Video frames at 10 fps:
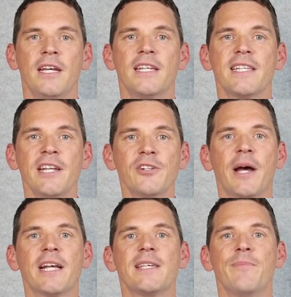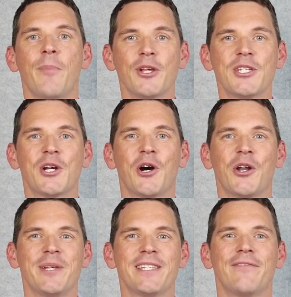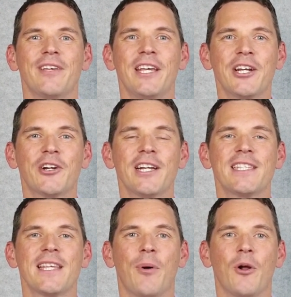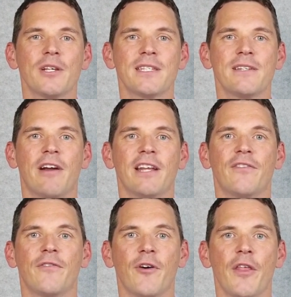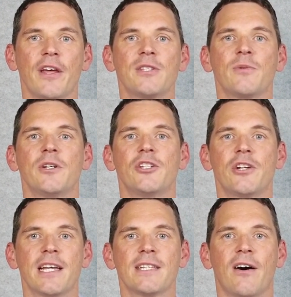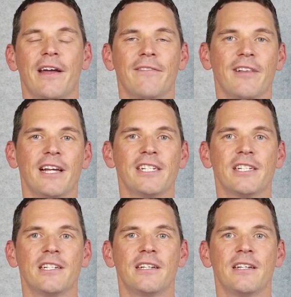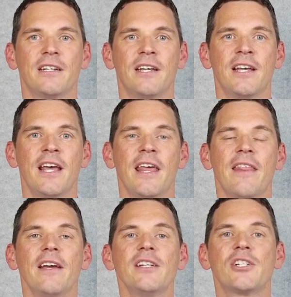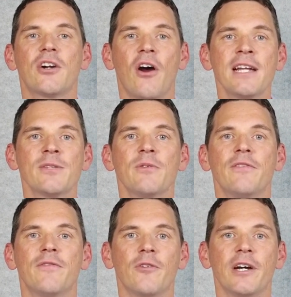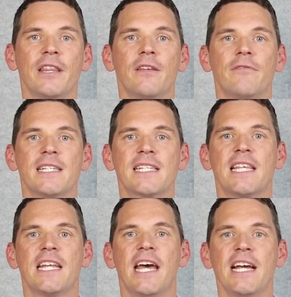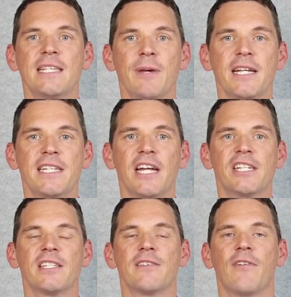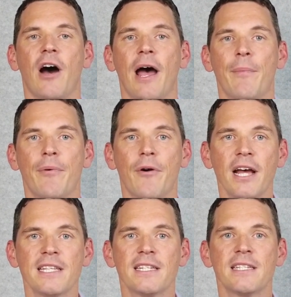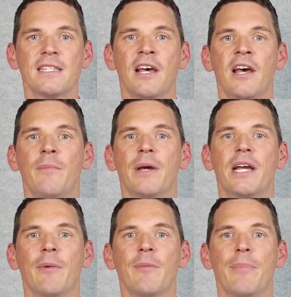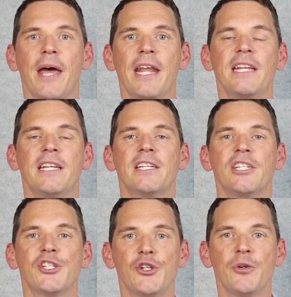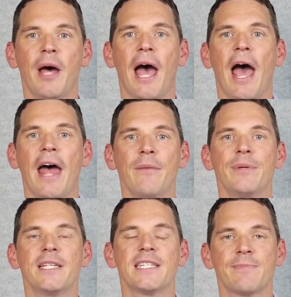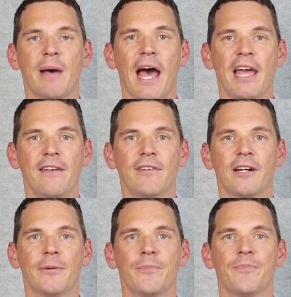Central banks in most economies have increased their policy rates further to address high inflation. They are trying to avoid the risk that expectations of higher prices become embedded in consumer and business behaviour.